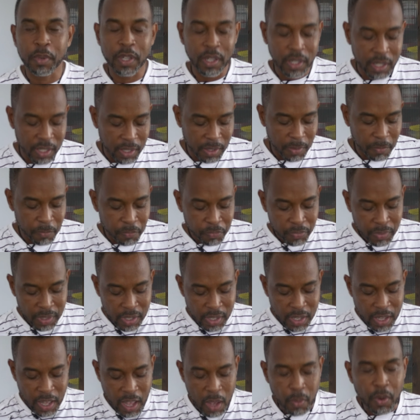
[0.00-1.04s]
cooking,
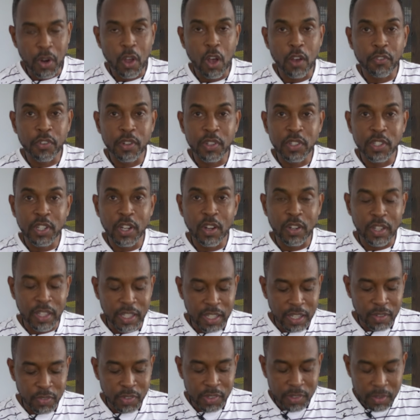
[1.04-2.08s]
I would often tear the
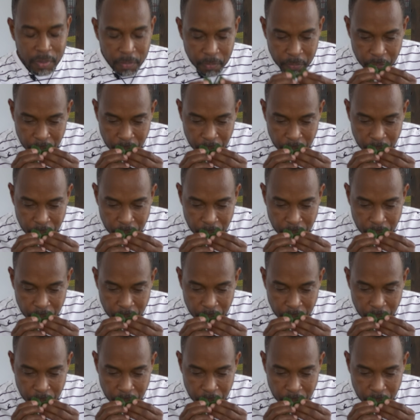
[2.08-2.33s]
leaves.